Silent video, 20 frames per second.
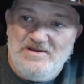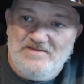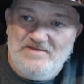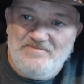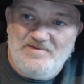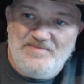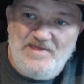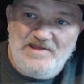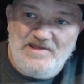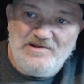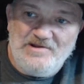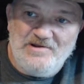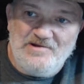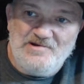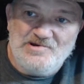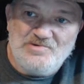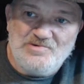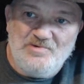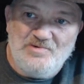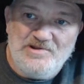But thank
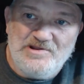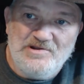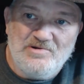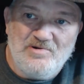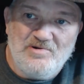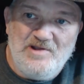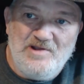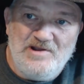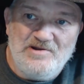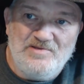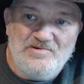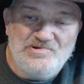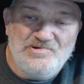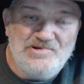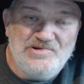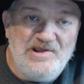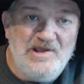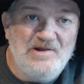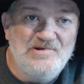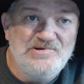goodness we can create other
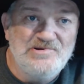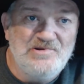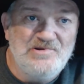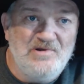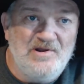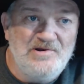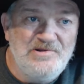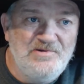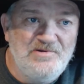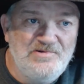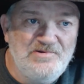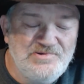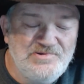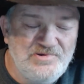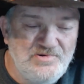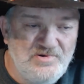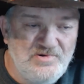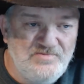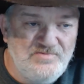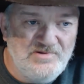channels here on
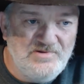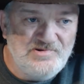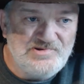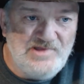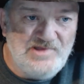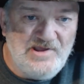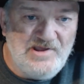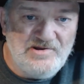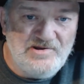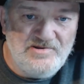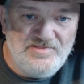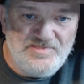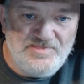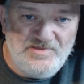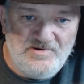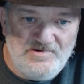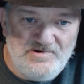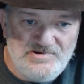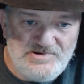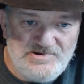YouTube, second and
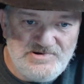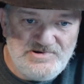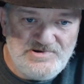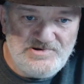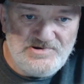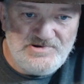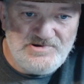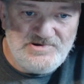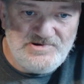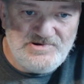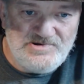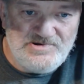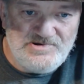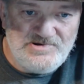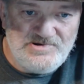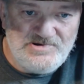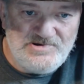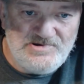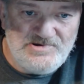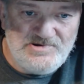third channels.
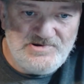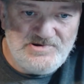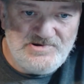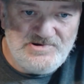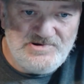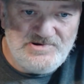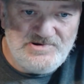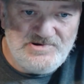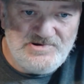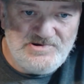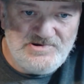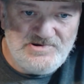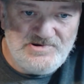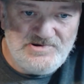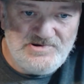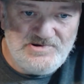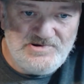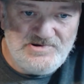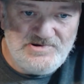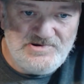
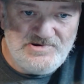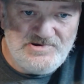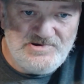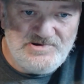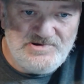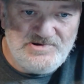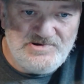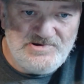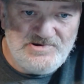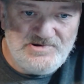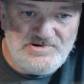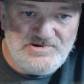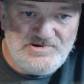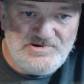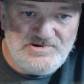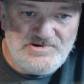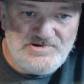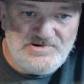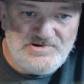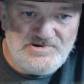And
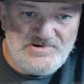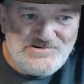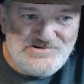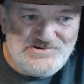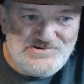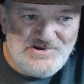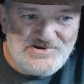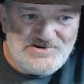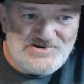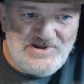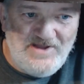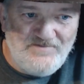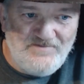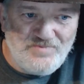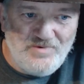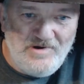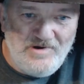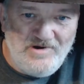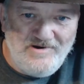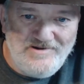this is just
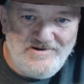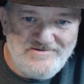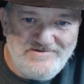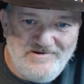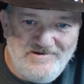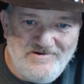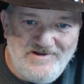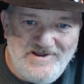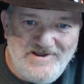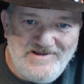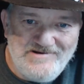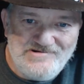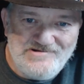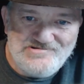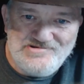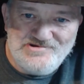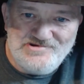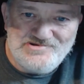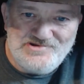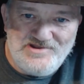temporary, all right?
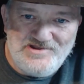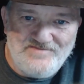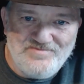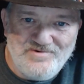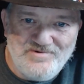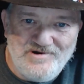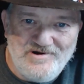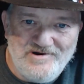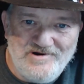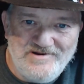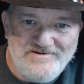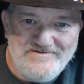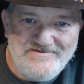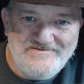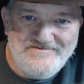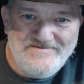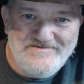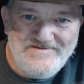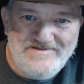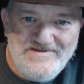It's just temporary.
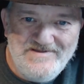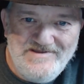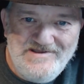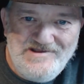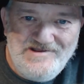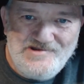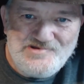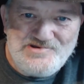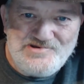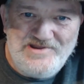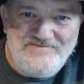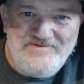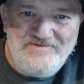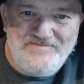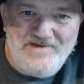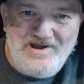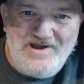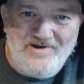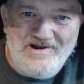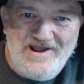Stevie
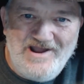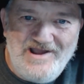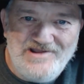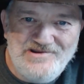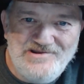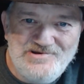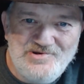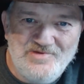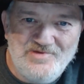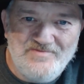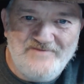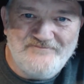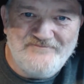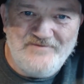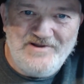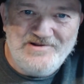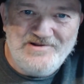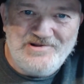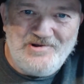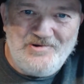Bauer, how you doing, my
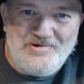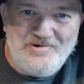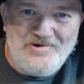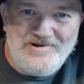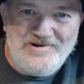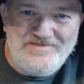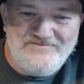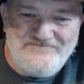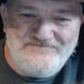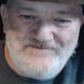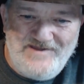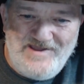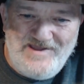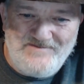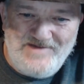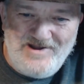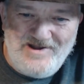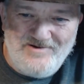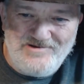friend? Corey, the fam, how